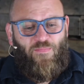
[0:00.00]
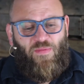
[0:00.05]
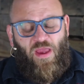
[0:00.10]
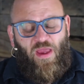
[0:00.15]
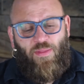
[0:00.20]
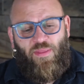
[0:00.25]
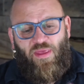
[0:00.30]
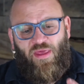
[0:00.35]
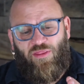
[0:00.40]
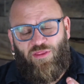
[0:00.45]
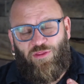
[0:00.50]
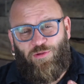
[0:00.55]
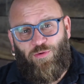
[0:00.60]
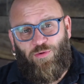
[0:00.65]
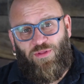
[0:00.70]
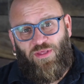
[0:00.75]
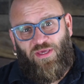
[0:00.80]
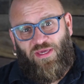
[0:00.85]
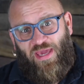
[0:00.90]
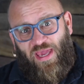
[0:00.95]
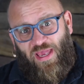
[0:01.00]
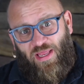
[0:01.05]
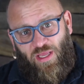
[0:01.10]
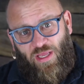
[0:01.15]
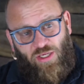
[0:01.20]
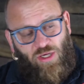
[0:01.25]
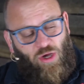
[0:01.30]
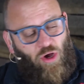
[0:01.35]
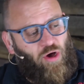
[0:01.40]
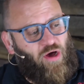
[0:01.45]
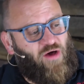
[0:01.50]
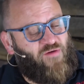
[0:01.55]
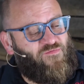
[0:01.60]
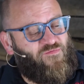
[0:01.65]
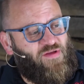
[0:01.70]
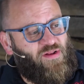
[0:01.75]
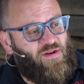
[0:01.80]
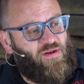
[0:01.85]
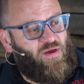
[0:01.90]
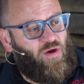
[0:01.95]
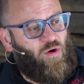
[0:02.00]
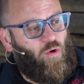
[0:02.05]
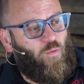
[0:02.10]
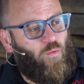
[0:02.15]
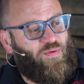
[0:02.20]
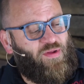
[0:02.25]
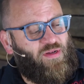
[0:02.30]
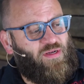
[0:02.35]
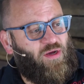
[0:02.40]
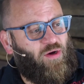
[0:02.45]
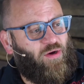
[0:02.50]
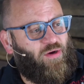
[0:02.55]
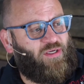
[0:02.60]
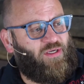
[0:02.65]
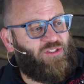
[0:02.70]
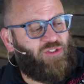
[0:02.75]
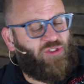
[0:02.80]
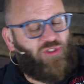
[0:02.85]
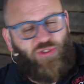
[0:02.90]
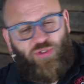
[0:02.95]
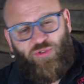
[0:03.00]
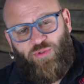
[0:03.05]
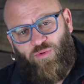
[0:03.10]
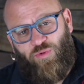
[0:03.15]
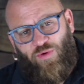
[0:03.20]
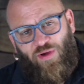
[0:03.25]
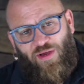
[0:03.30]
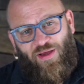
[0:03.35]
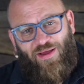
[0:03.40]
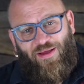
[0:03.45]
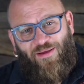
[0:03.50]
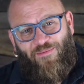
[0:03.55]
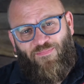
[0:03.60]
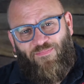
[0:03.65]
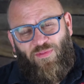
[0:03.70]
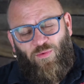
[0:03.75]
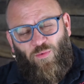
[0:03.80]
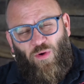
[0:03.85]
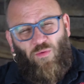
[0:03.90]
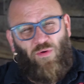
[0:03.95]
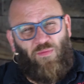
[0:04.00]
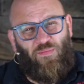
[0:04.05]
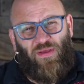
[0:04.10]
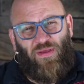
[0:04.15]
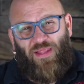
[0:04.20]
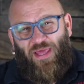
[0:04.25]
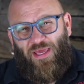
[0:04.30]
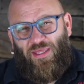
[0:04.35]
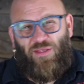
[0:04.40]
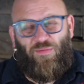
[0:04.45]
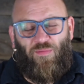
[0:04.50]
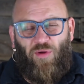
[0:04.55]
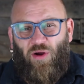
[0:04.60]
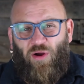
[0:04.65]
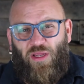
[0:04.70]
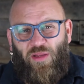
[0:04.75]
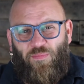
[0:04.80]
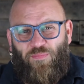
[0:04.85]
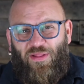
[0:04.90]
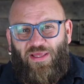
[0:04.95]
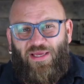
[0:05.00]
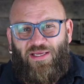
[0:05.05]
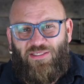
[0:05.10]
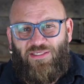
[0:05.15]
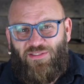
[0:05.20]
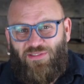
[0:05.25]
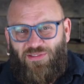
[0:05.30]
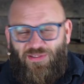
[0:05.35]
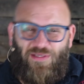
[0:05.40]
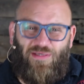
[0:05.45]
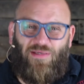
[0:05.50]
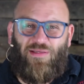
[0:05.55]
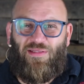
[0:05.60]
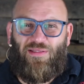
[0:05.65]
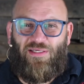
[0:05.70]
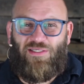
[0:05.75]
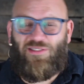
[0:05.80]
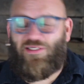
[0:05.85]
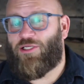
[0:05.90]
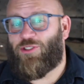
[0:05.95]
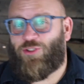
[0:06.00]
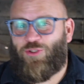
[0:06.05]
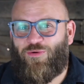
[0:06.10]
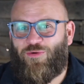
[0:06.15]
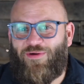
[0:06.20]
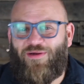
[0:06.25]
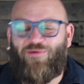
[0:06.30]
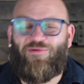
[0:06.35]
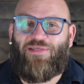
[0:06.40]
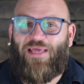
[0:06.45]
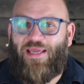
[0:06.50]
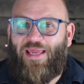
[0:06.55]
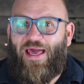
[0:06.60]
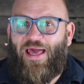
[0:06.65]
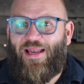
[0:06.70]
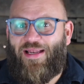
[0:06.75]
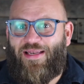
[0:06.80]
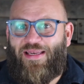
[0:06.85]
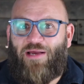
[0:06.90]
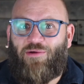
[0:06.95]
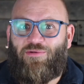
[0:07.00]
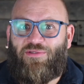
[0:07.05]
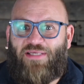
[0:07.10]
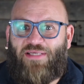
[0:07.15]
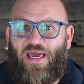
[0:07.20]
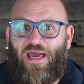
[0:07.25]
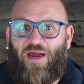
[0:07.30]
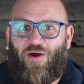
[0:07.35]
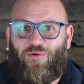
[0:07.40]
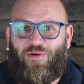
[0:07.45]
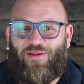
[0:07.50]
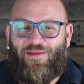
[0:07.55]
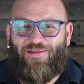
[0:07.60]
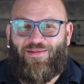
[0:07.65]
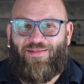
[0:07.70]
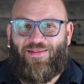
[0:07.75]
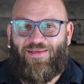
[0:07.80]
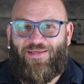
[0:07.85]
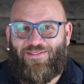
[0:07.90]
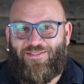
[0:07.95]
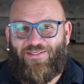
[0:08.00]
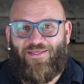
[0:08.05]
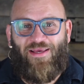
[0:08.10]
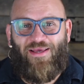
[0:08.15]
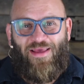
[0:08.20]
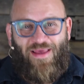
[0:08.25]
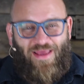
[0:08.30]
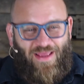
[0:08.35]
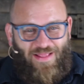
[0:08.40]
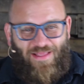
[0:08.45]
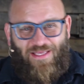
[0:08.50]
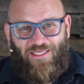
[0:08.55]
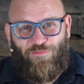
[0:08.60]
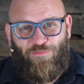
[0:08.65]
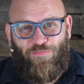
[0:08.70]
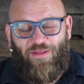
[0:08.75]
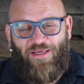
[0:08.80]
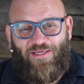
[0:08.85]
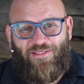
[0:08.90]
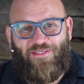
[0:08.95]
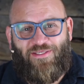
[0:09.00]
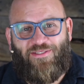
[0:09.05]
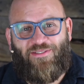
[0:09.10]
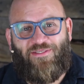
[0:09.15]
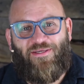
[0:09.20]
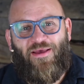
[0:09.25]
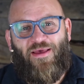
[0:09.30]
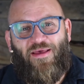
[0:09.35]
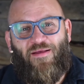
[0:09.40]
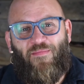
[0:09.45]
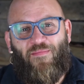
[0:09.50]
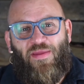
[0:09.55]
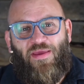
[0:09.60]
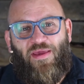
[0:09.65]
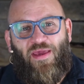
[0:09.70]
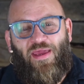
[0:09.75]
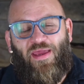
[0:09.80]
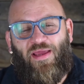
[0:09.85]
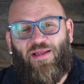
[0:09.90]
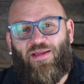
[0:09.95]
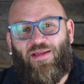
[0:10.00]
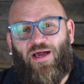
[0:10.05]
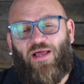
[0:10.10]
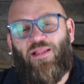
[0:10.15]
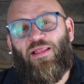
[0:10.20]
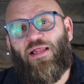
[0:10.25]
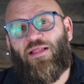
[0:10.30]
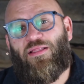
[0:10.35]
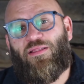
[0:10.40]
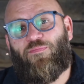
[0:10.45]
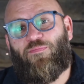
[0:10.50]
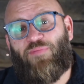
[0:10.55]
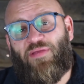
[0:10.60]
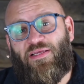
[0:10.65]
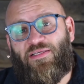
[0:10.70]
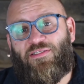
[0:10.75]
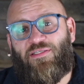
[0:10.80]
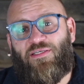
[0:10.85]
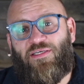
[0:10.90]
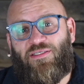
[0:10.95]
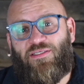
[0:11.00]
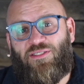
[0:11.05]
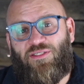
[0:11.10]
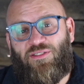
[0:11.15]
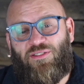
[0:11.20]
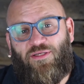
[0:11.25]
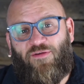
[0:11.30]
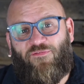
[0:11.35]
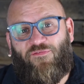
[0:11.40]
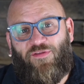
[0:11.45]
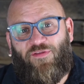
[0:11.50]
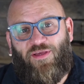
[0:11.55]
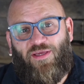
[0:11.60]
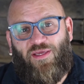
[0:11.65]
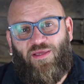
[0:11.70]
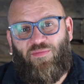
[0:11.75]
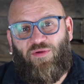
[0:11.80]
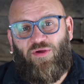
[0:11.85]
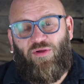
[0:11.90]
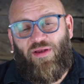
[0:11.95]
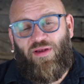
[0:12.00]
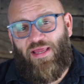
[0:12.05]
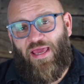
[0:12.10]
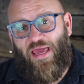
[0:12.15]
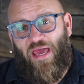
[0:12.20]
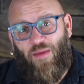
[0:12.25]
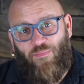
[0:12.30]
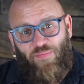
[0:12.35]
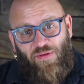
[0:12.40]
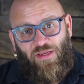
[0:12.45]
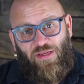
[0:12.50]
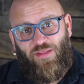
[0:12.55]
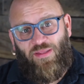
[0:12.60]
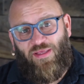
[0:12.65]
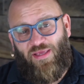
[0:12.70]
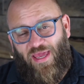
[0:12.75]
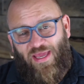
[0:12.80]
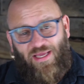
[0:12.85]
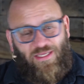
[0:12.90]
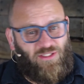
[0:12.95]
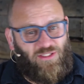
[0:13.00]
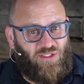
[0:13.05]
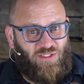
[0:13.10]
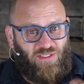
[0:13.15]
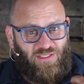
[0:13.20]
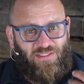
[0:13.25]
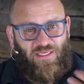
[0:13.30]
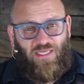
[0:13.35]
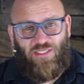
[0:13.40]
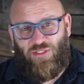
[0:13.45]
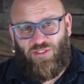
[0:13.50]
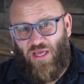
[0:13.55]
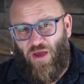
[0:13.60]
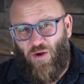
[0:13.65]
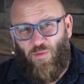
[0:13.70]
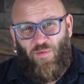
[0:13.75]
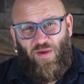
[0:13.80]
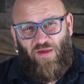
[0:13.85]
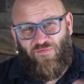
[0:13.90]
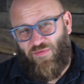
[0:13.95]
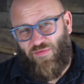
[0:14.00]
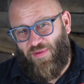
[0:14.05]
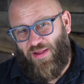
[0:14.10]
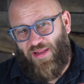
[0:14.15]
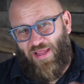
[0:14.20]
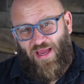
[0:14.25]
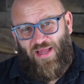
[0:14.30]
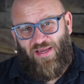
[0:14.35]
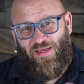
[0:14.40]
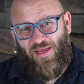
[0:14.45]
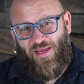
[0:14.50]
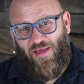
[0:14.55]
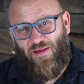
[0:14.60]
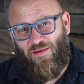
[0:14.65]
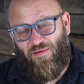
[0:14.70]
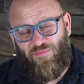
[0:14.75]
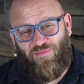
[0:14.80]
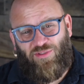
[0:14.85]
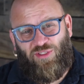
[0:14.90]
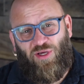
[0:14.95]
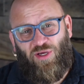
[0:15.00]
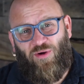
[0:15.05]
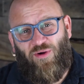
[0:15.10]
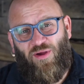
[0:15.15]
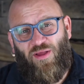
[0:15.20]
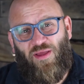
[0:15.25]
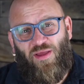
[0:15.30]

And then through the gate, often opened onto what would be like the marketplace, the central. It was like kind of downtown in these places. And a lot of the business for the community happened in the gates because that's how everybody had to come. So